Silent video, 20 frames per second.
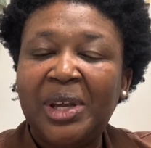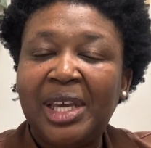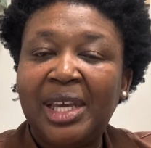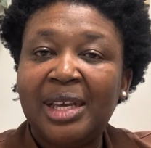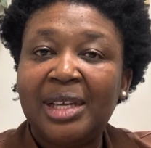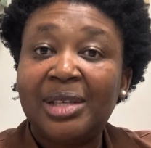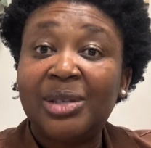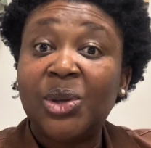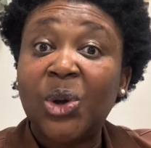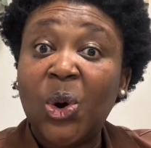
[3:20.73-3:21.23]

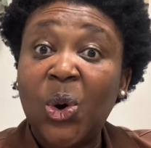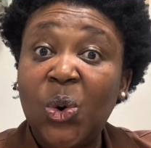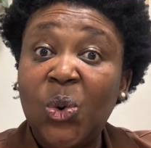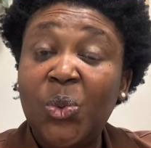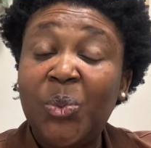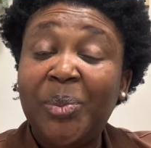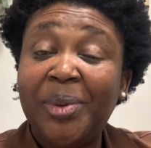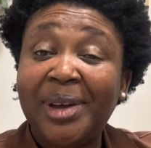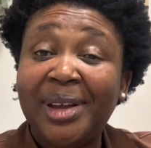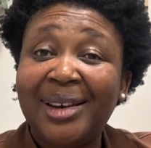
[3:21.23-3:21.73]
is
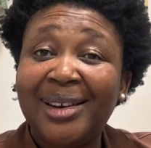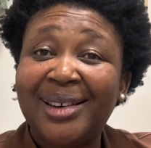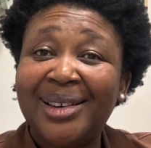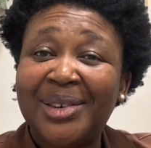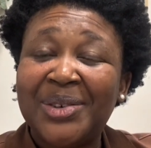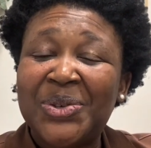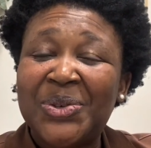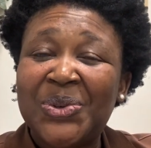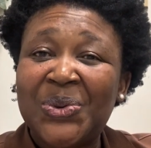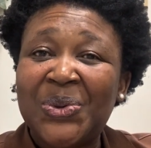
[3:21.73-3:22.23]

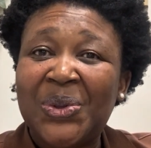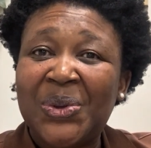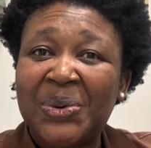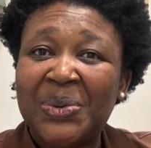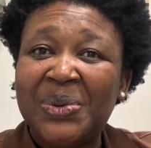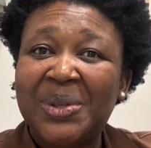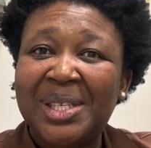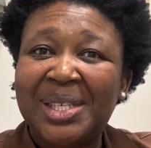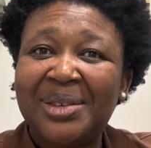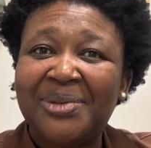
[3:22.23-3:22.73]
open to
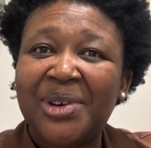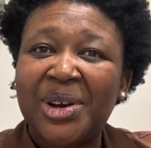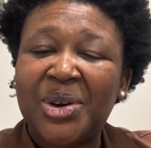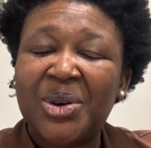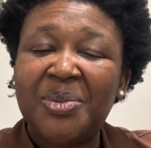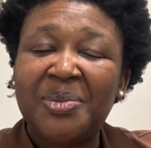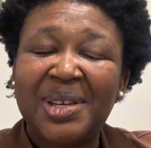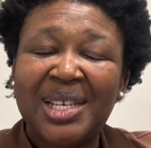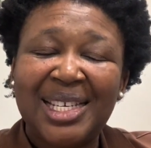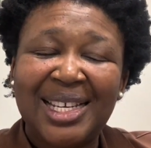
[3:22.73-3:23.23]
those
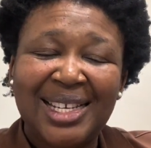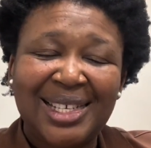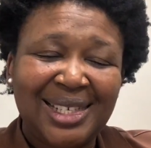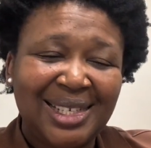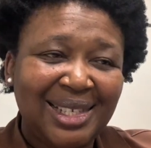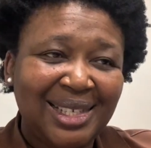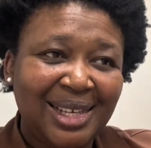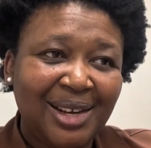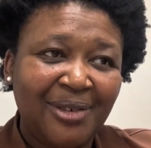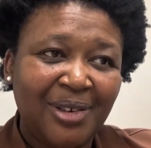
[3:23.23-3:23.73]

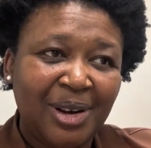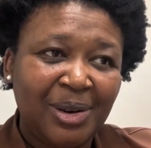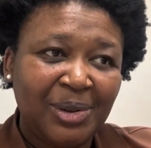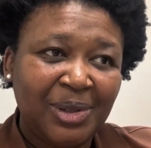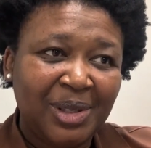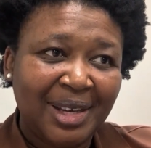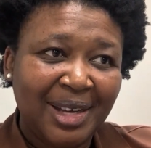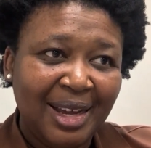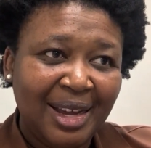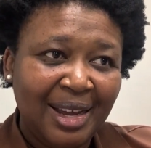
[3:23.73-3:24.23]
recommendations
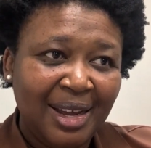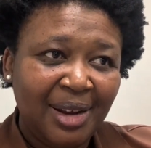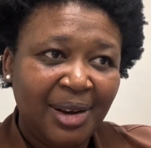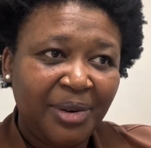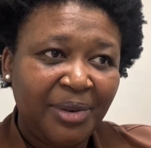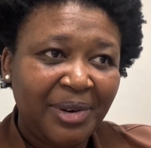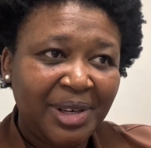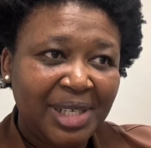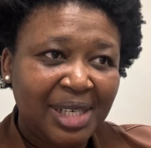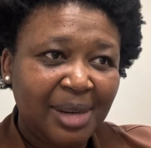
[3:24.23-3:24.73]
around
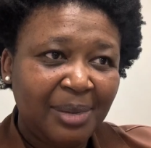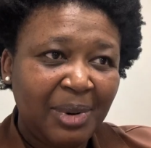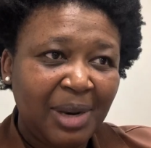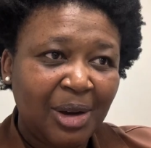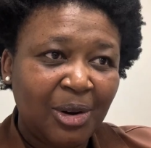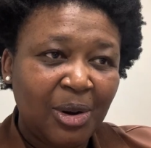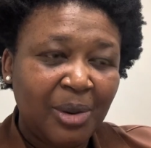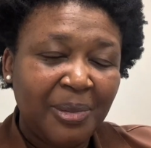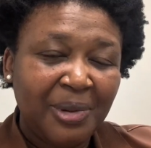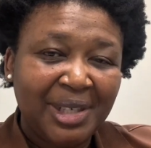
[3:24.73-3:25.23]
reasonable
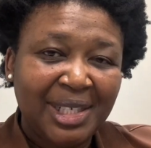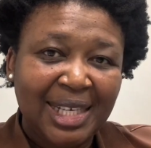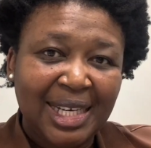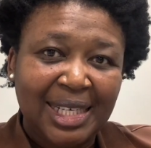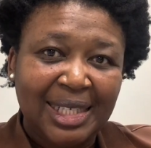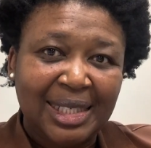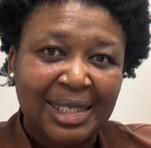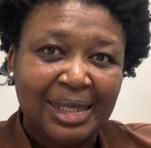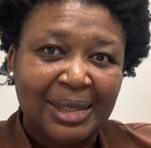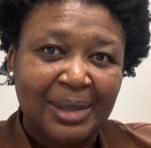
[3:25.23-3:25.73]

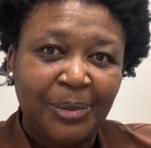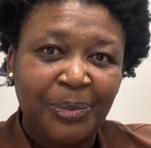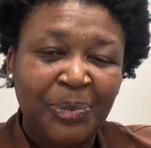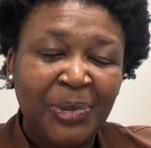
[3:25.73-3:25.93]
accommodation.